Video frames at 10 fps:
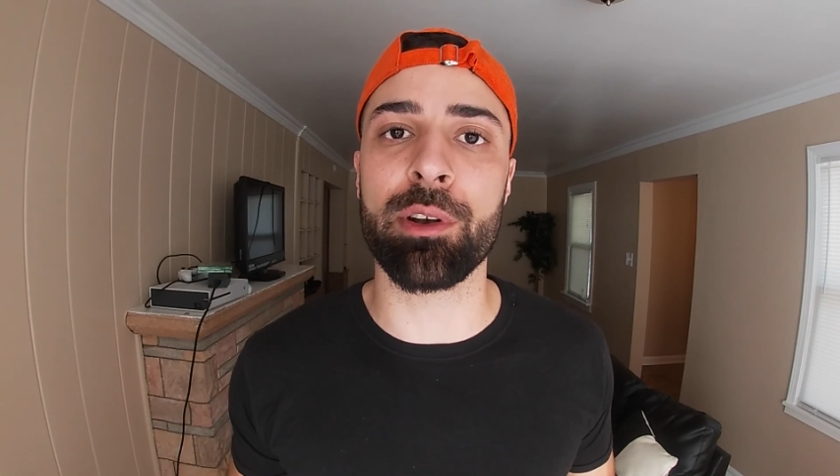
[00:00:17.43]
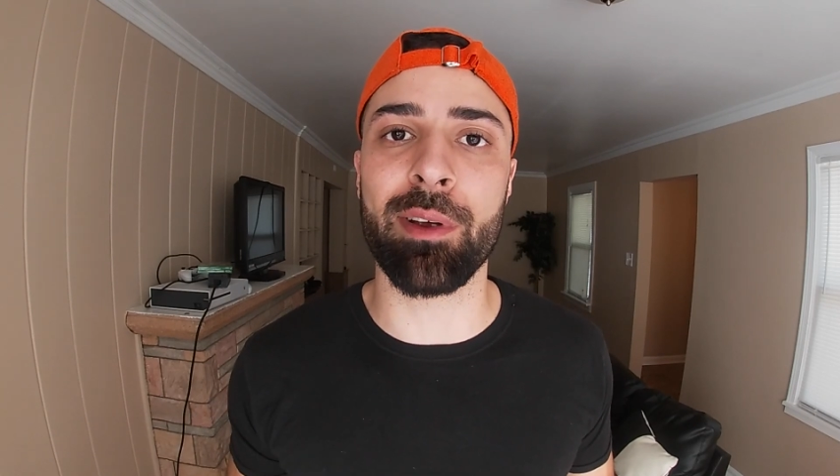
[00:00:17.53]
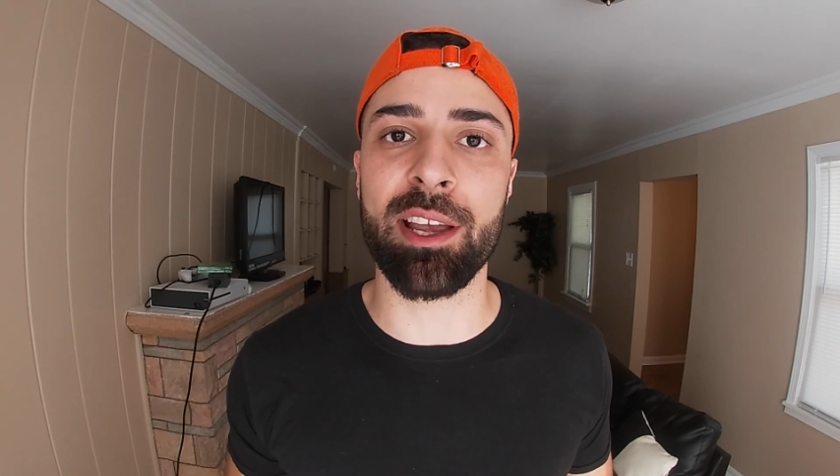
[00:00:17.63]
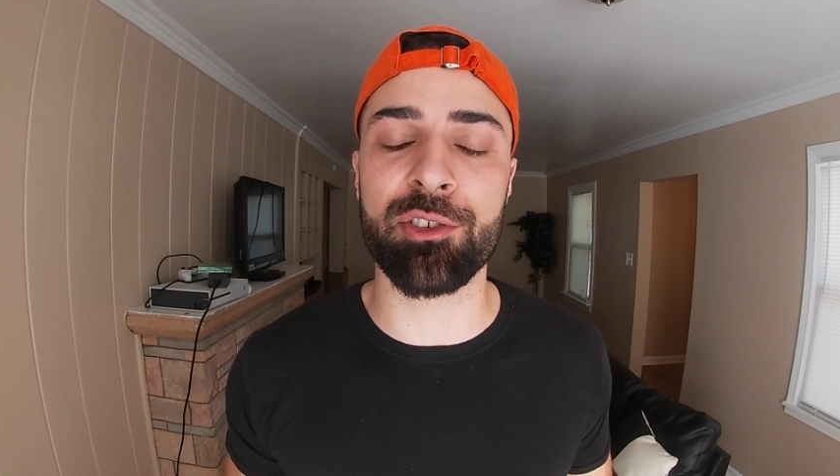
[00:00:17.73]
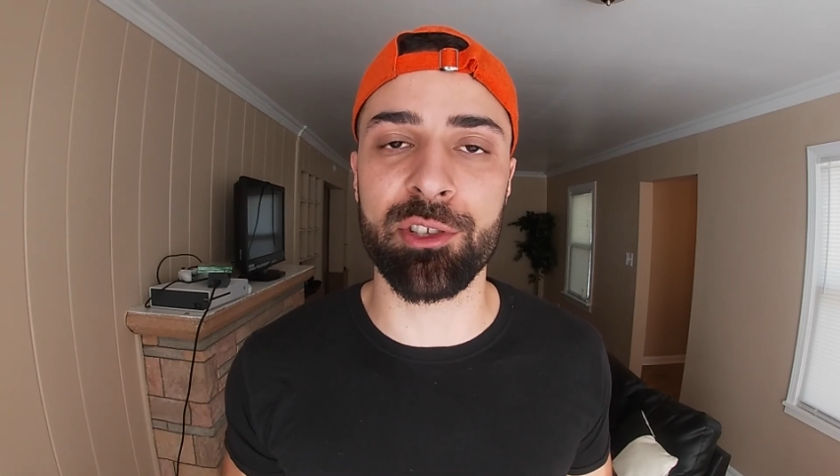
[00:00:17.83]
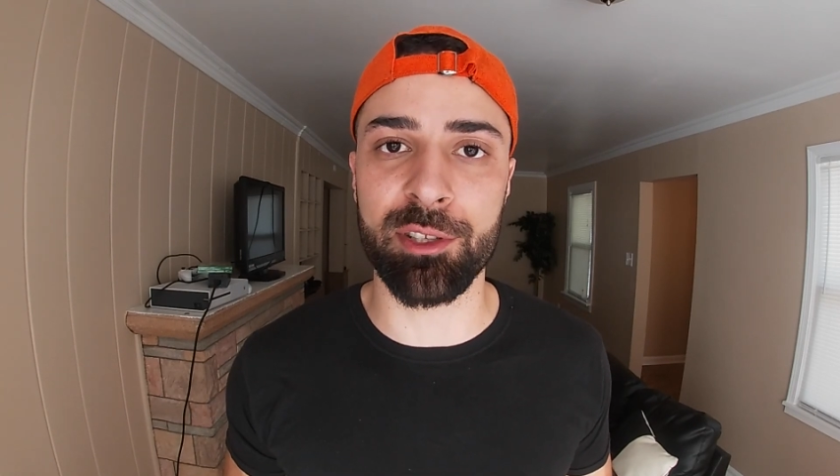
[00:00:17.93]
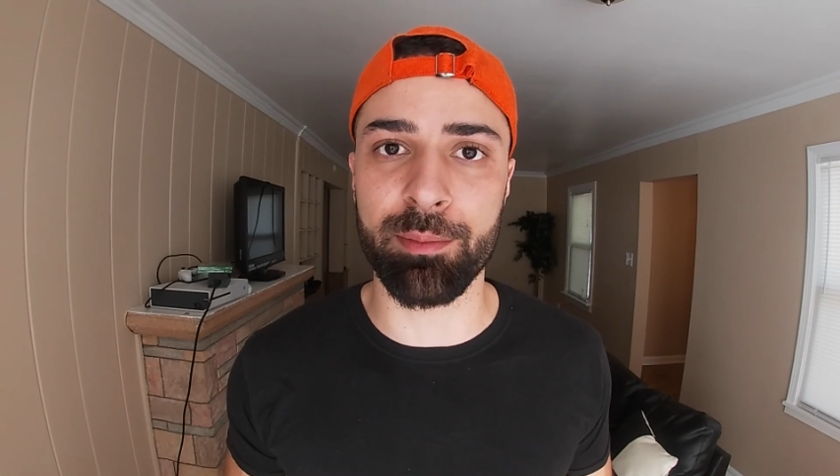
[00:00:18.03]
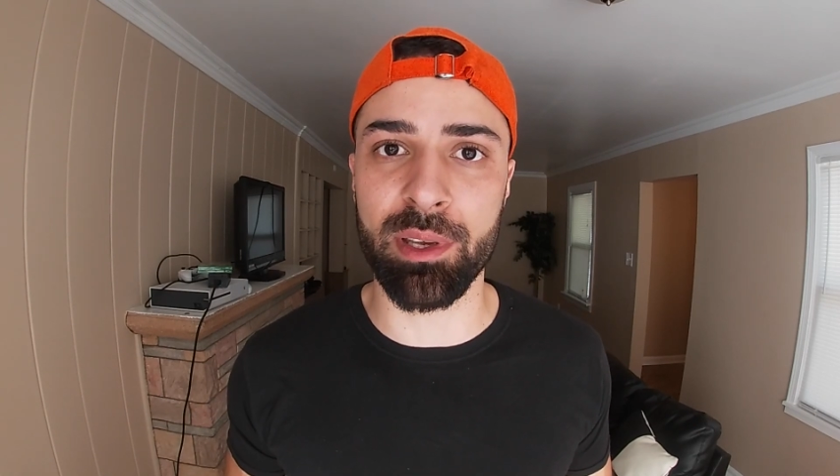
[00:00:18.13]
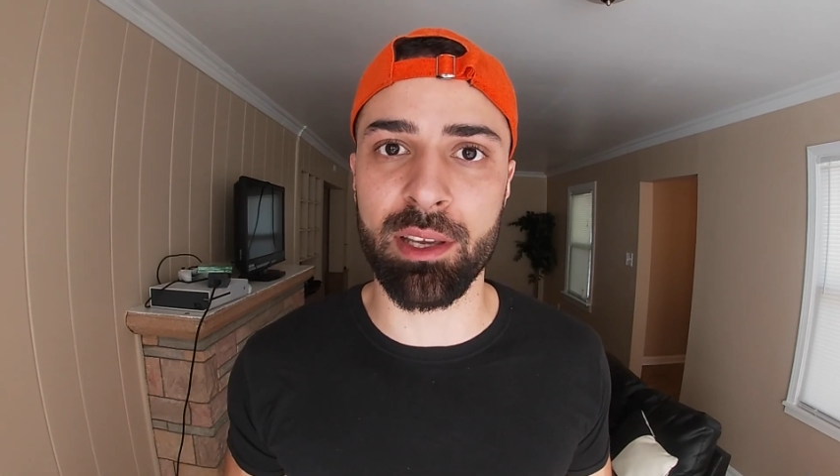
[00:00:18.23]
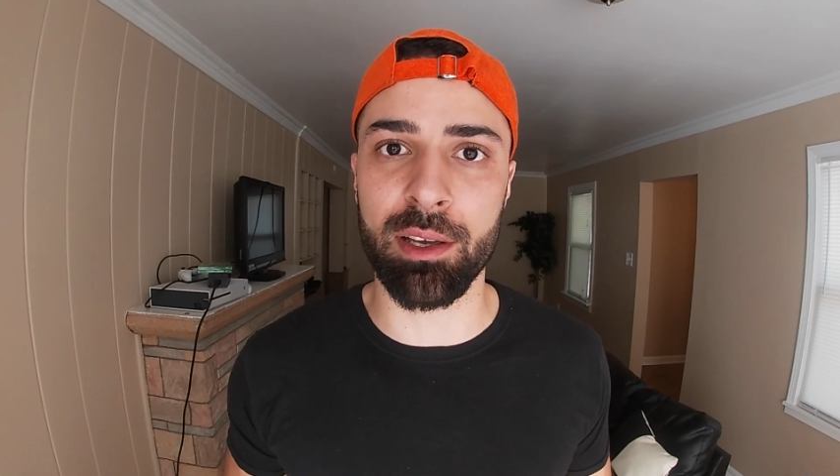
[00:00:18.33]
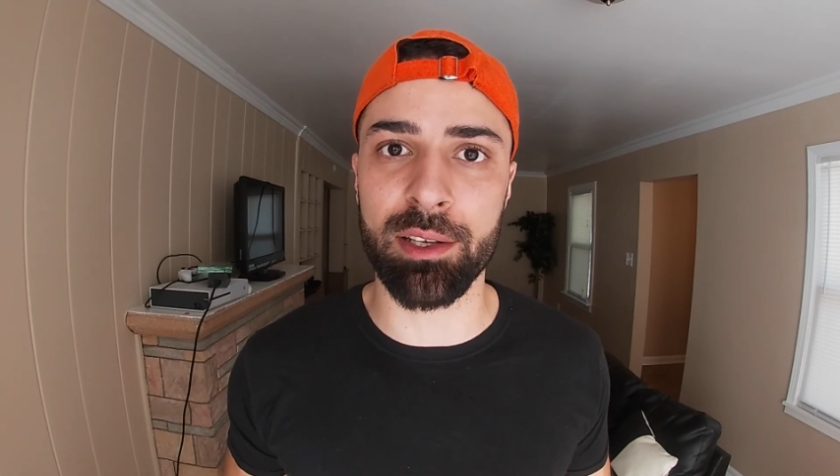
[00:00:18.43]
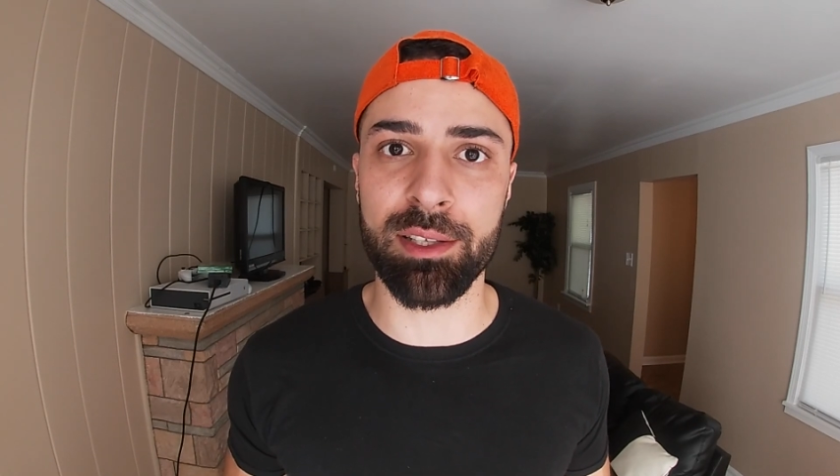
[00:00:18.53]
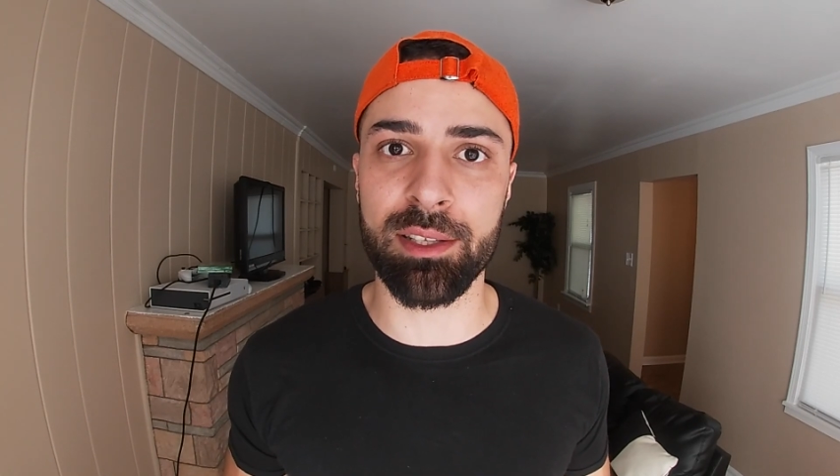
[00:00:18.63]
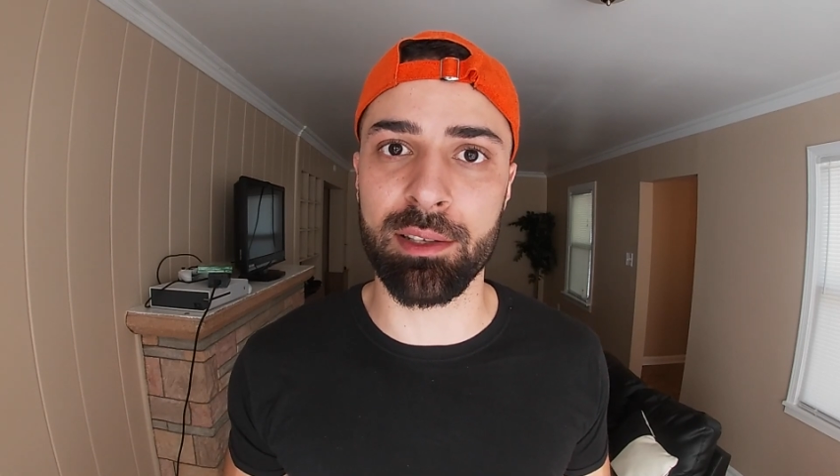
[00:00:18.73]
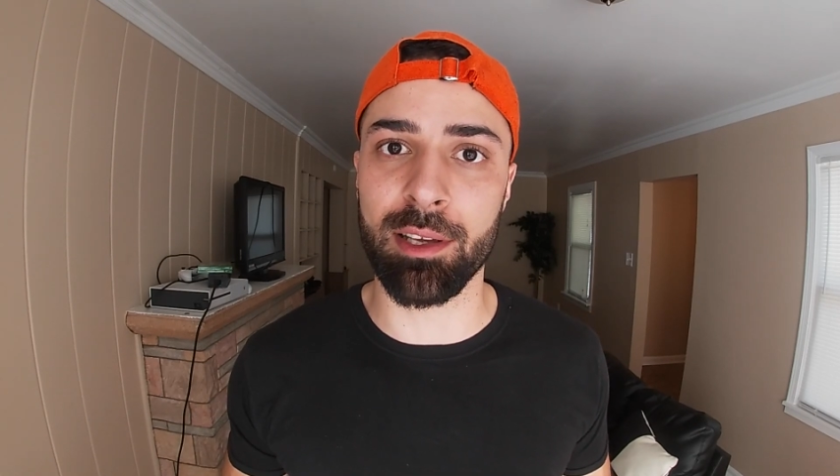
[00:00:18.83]
interactions
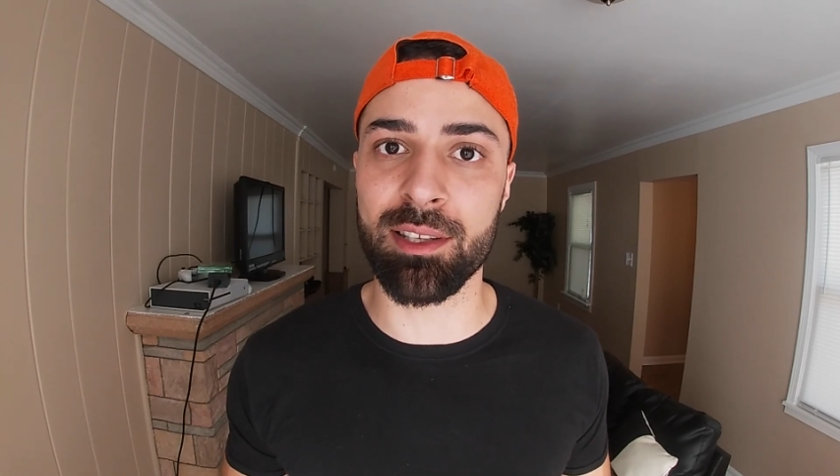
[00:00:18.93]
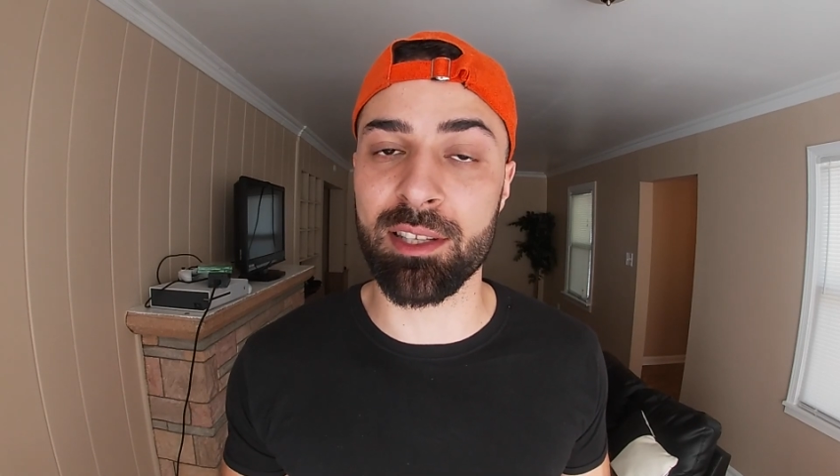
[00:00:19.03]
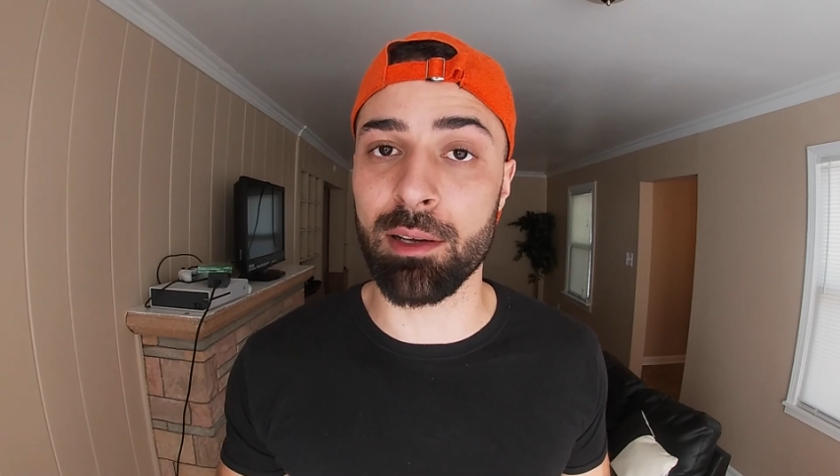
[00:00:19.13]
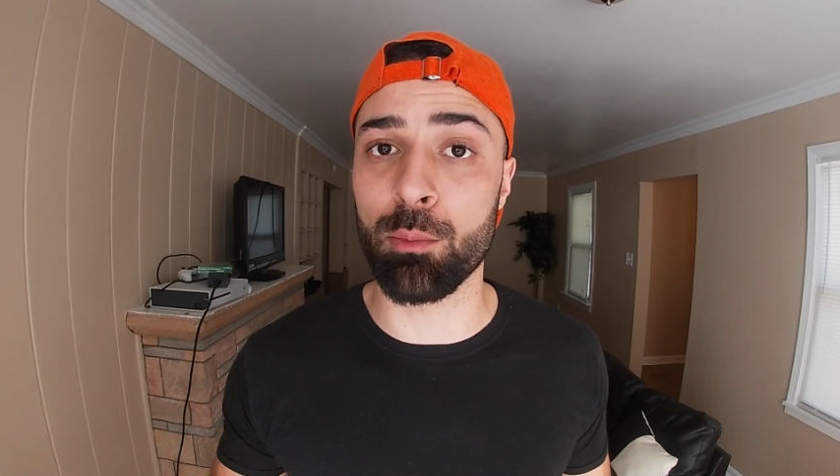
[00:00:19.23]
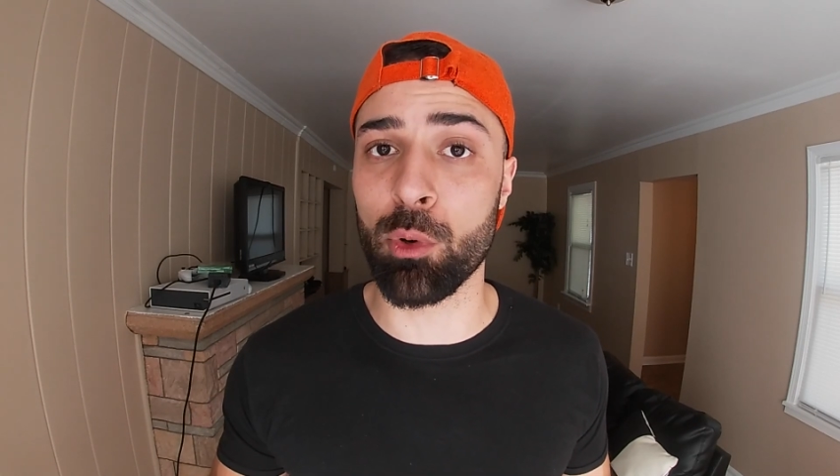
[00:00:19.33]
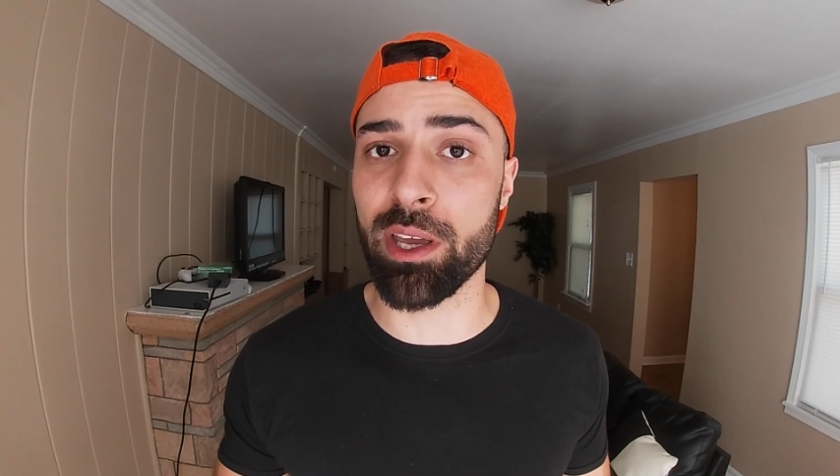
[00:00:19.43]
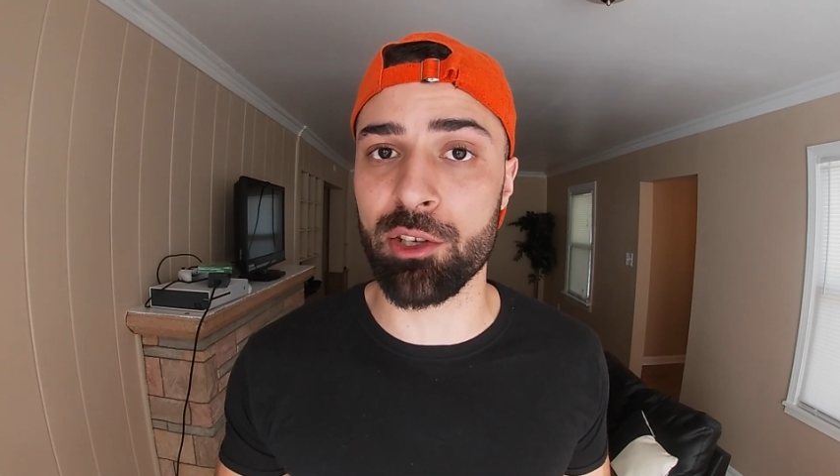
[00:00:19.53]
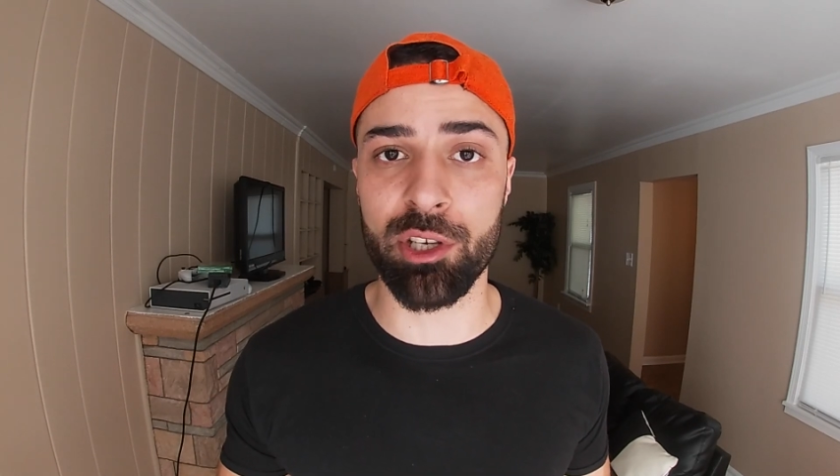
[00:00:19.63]
because in some way,